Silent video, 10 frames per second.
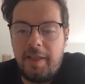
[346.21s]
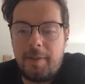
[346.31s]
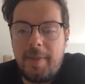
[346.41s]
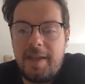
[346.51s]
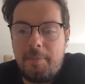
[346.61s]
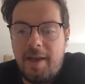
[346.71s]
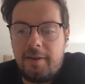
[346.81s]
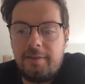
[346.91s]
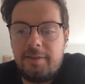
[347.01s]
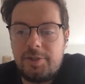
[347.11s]
And they can make a
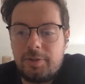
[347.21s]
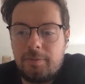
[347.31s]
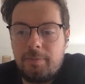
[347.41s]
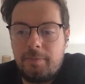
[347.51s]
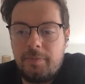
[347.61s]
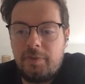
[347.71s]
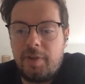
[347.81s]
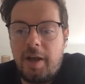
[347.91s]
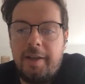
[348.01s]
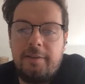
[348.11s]
better decision,
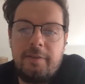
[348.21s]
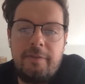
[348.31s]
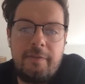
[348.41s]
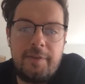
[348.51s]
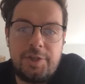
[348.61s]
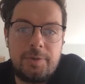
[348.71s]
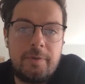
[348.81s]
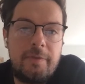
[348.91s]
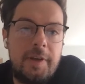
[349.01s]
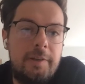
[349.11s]
size,
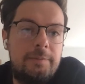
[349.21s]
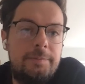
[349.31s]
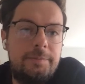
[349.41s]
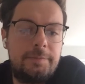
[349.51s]
visual fit.